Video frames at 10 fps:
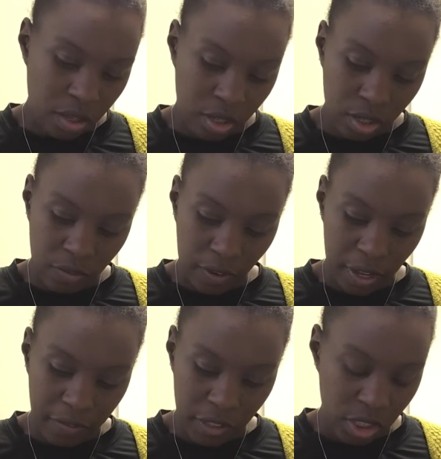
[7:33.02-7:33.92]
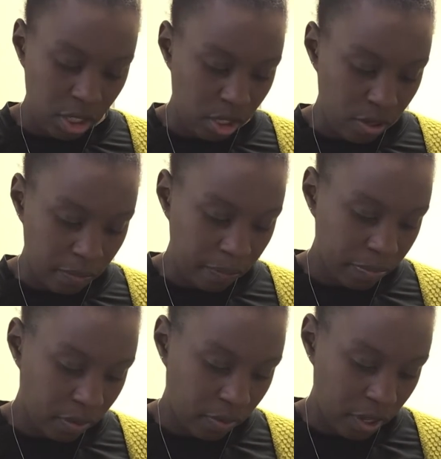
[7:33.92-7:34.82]
if I just turn it on.
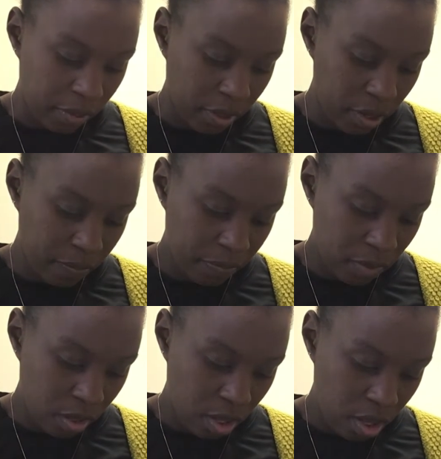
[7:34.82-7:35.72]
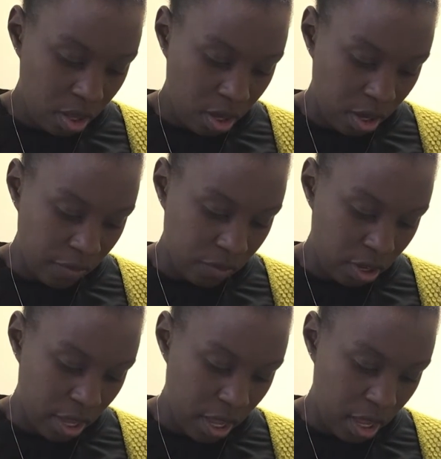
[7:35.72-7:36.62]
Right, here we go. I've got
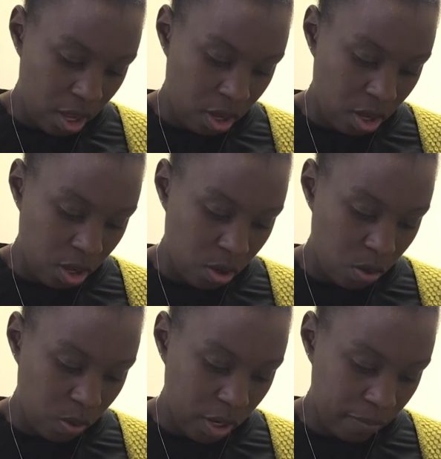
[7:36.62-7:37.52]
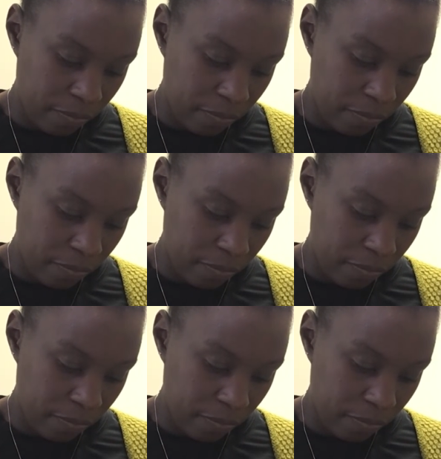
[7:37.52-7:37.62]
a whole...